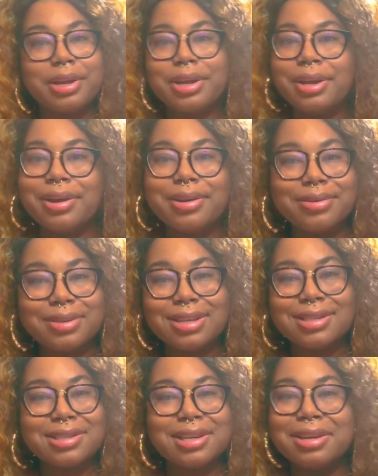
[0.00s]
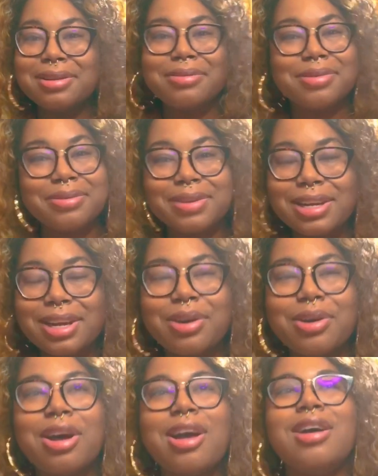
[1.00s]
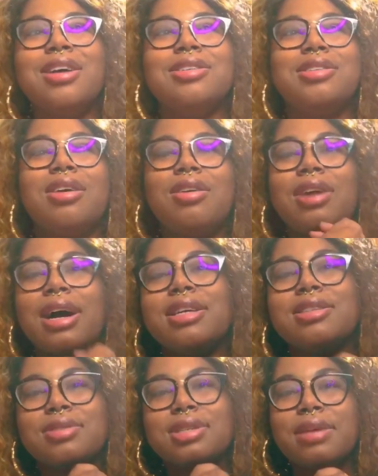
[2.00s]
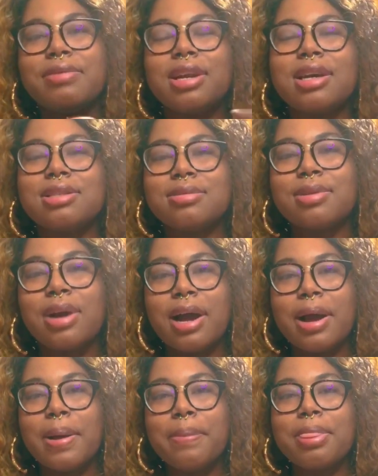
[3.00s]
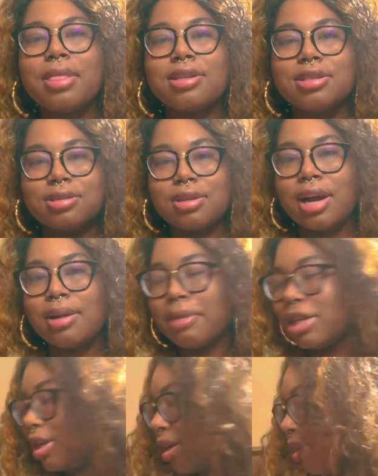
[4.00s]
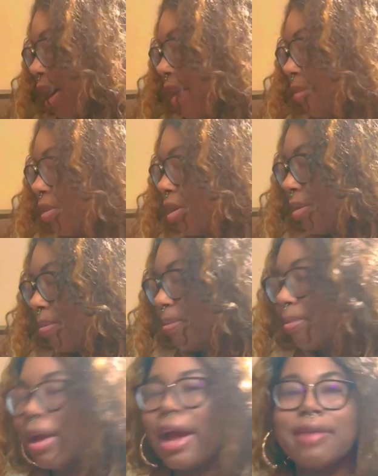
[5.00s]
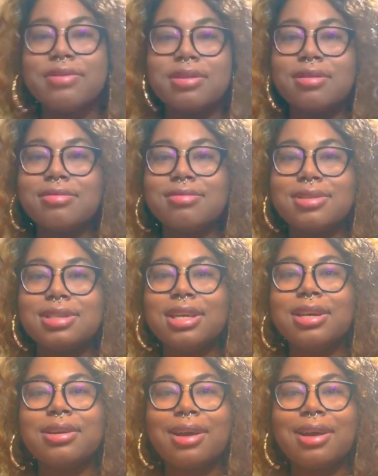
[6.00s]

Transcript: video that's the end of the video so i just want to say if you're not subscribed subscribe to my channel i am gonna have to see